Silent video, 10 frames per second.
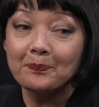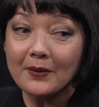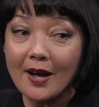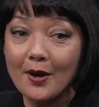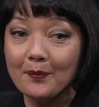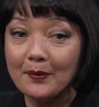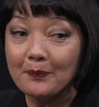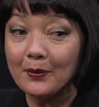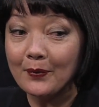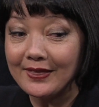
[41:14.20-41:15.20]

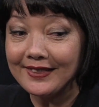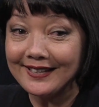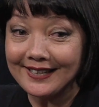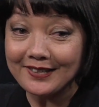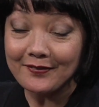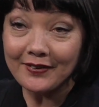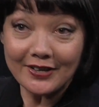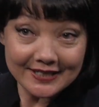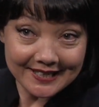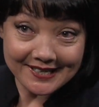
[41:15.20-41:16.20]
But one thing that's
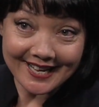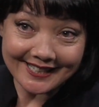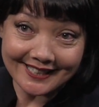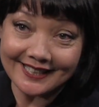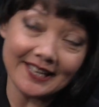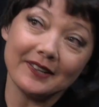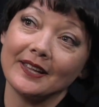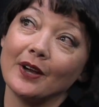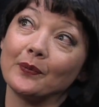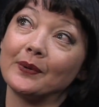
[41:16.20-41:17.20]
very exciting is
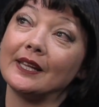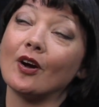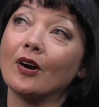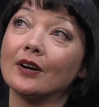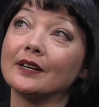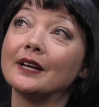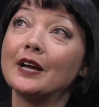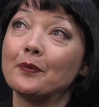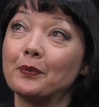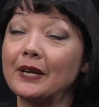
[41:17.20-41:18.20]
that we are
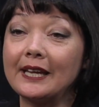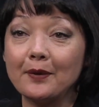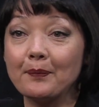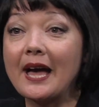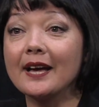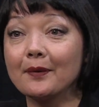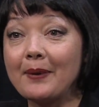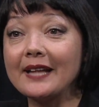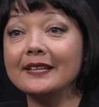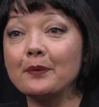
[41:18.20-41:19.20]
bringing back
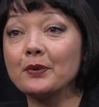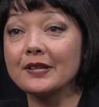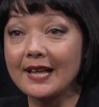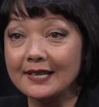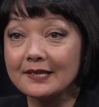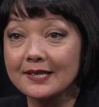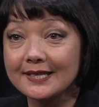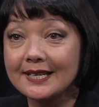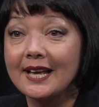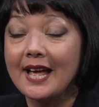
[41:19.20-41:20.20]
PADNET Presents.
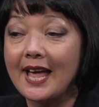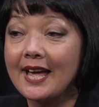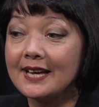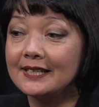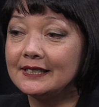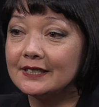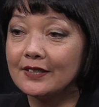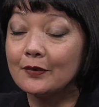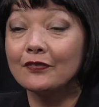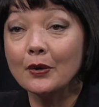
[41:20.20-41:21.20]
And
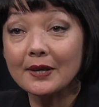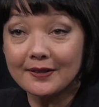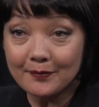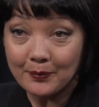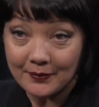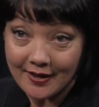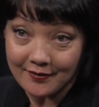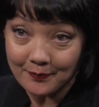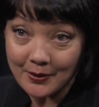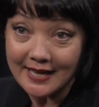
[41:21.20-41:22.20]
the focus of
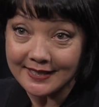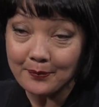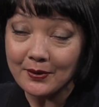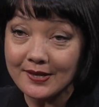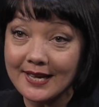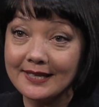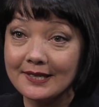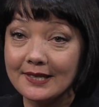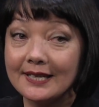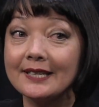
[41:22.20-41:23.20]
PADNET
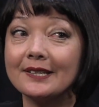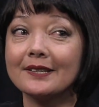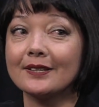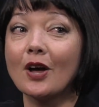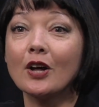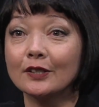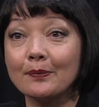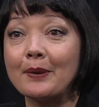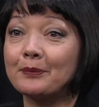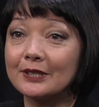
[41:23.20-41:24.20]
Presents is on our
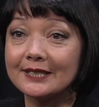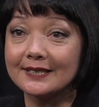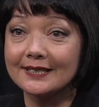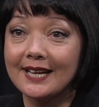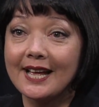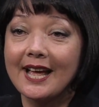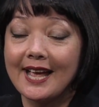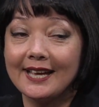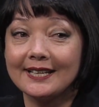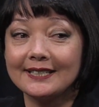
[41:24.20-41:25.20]
members.
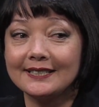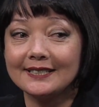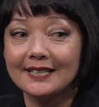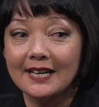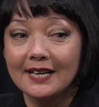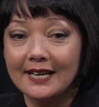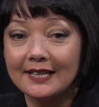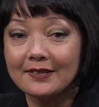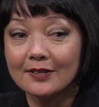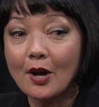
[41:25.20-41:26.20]
And
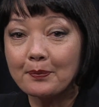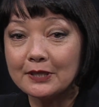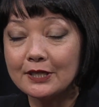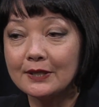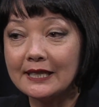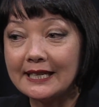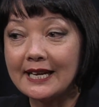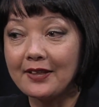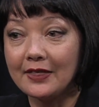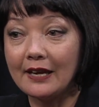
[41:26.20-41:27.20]
it's an opportunity,
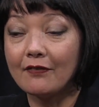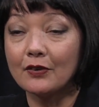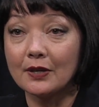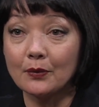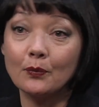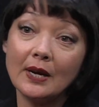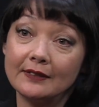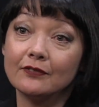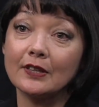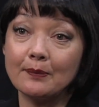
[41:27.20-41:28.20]
I think, for
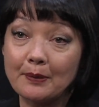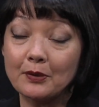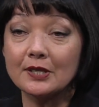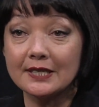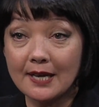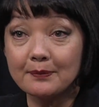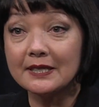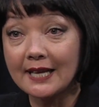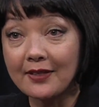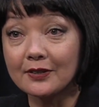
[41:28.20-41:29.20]
the members to come
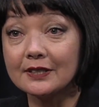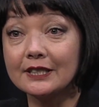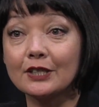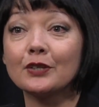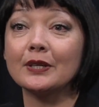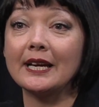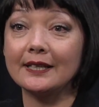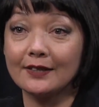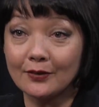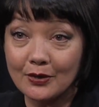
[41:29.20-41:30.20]
together to
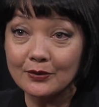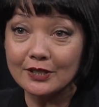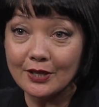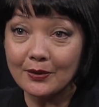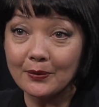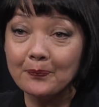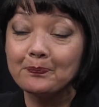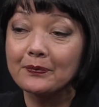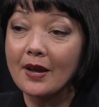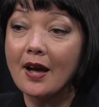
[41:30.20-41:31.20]
create their own show.
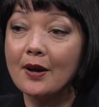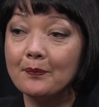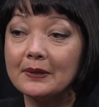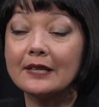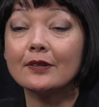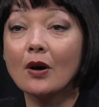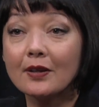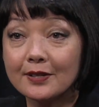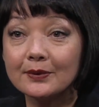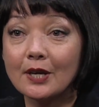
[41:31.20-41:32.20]
But it's
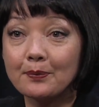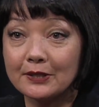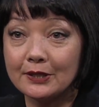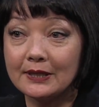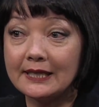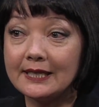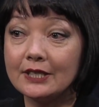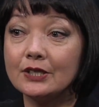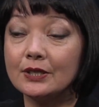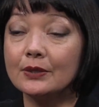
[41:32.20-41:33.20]
also an opportunity
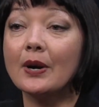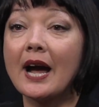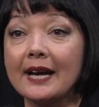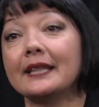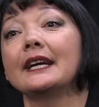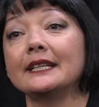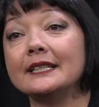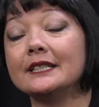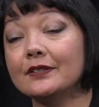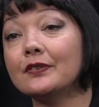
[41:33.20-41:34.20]
to highlight
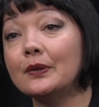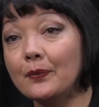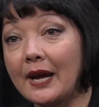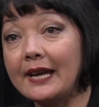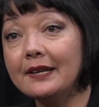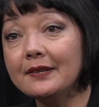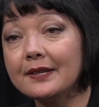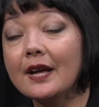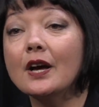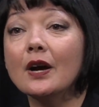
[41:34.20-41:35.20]
in different ways
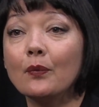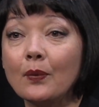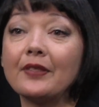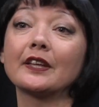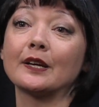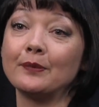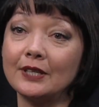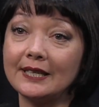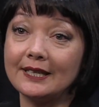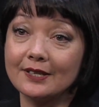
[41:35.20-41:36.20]
what the
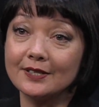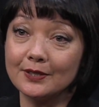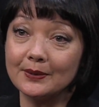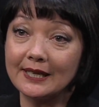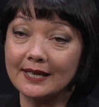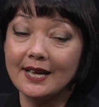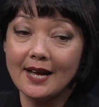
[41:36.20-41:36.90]
community is doing.